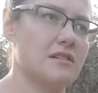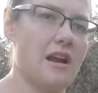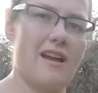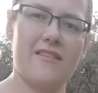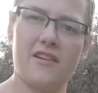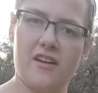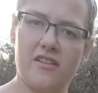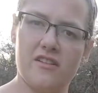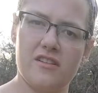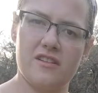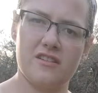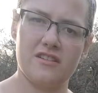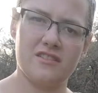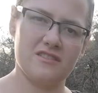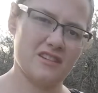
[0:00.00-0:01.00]
every
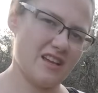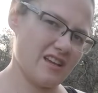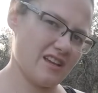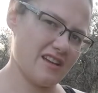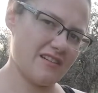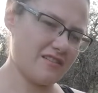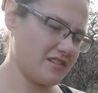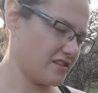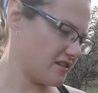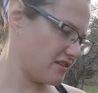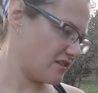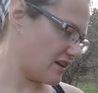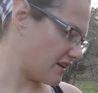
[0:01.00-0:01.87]
other day, every third